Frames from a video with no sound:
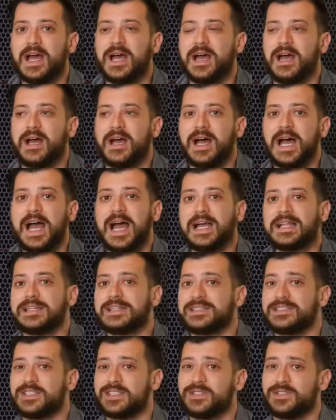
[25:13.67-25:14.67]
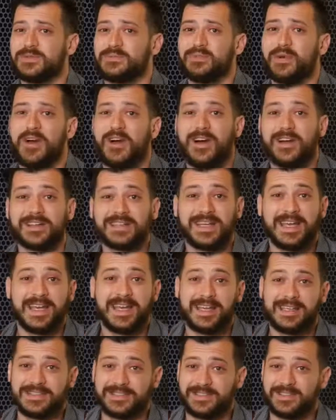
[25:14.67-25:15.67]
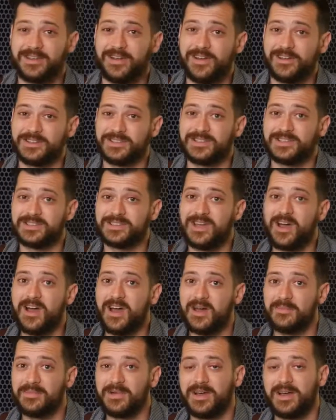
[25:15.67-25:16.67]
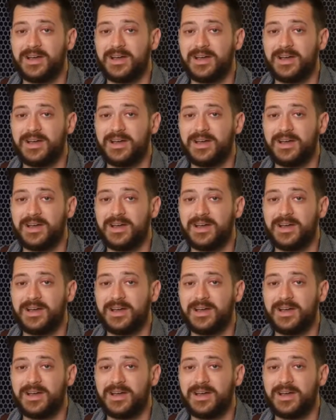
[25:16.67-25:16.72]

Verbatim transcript: Uh, I listen to podcasts nonstop.